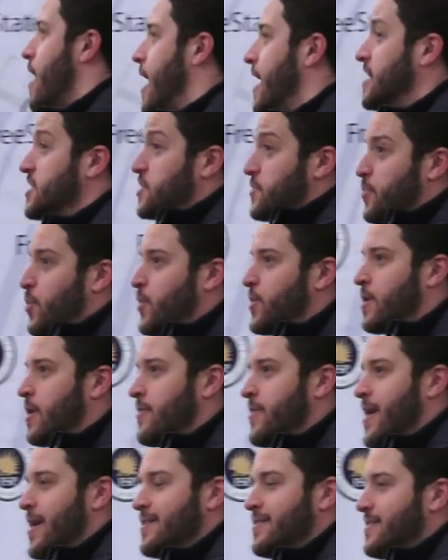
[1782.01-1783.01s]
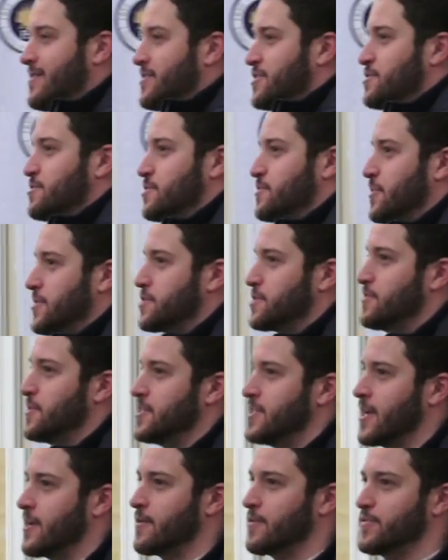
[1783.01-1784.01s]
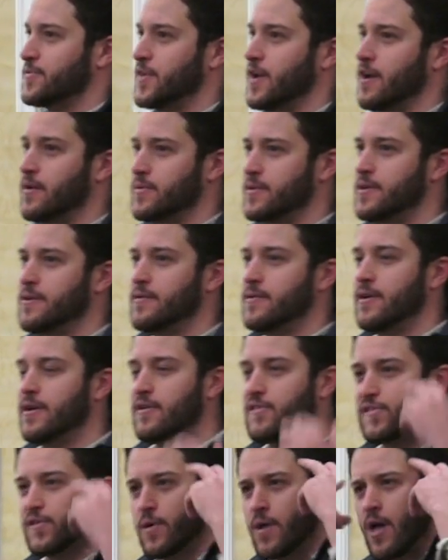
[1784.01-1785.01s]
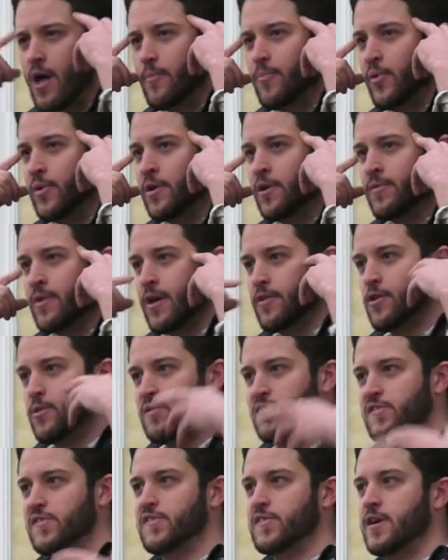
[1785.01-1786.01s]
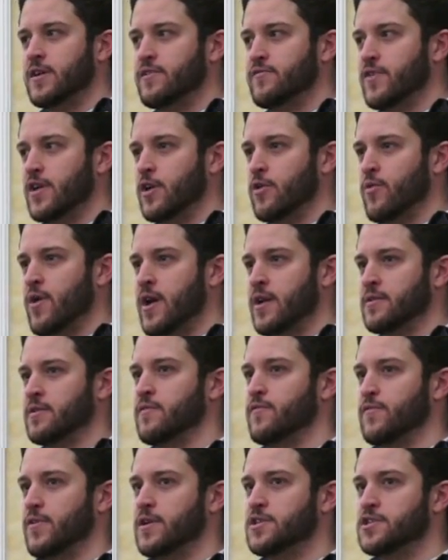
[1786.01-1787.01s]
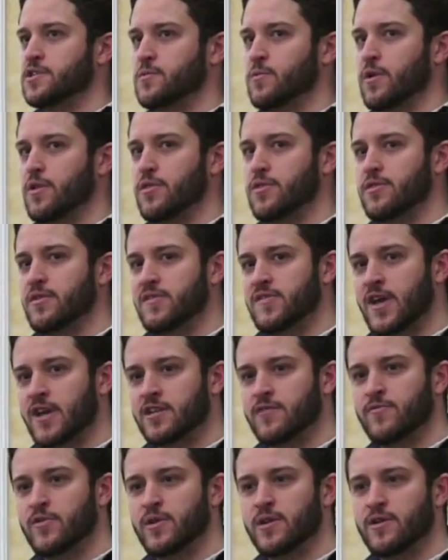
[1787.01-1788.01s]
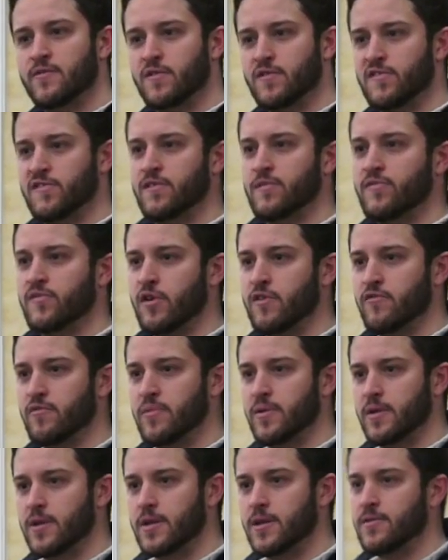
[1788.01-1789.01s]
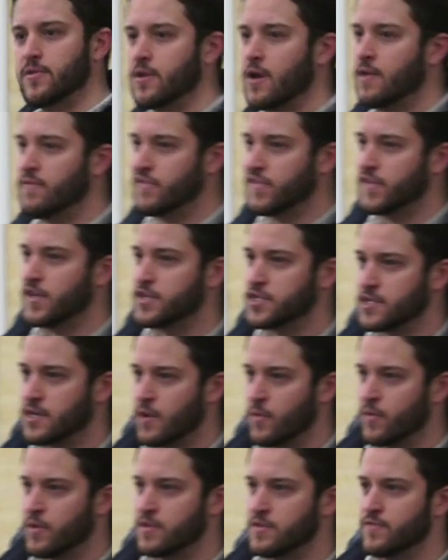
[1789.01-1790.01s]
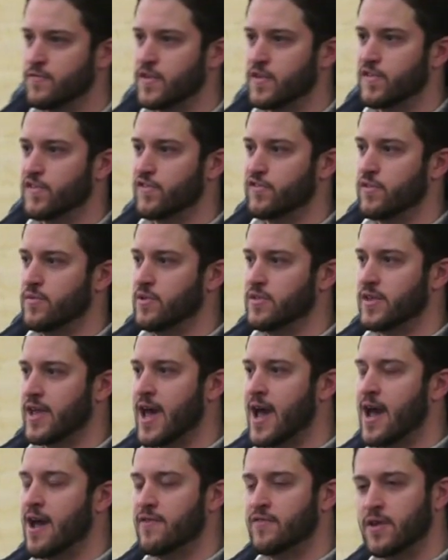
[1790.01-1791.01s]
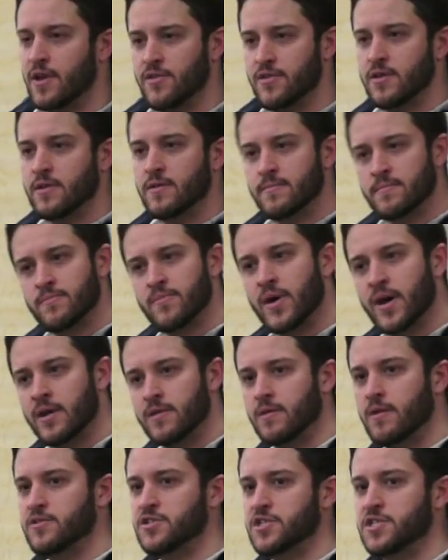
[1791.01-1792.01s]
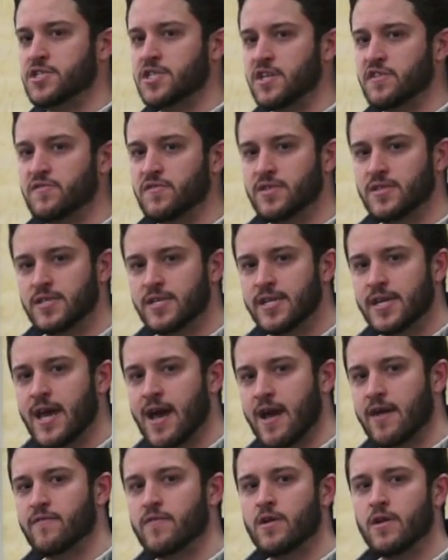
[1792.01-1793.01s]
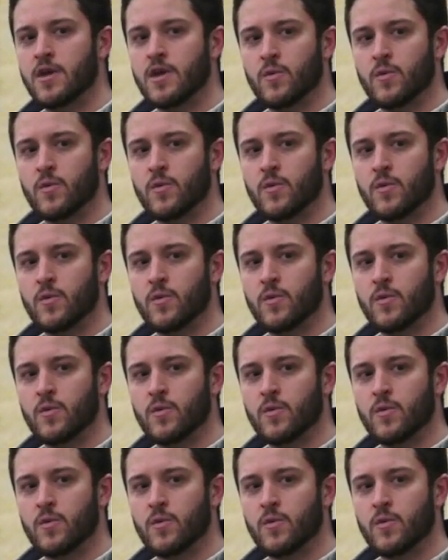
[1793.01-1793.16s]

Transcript: I guess a point on that. Yeah, this was supposed to be a technical talk, but here we are. So a point on that. There was this kind of like grand conflation with detectability versus observability. And the conversation I wanted Defense Distributed to have, and I think by and large successfully did have,